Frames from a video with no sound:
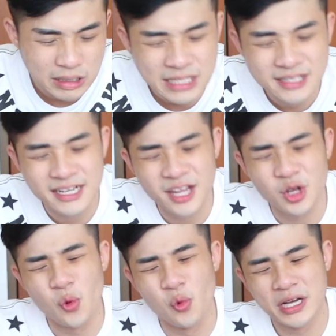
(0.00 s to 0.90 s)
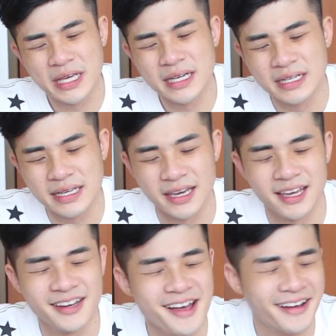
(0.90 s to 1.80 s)
Internet not working
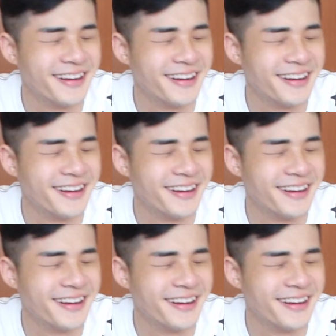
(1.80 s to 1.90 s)
again?